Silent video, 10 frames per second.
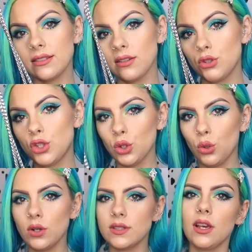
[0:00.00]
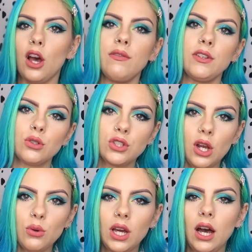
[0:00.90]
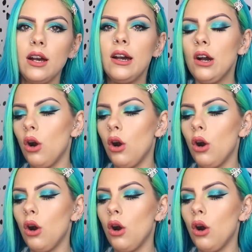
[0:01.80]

so short over your shoulder,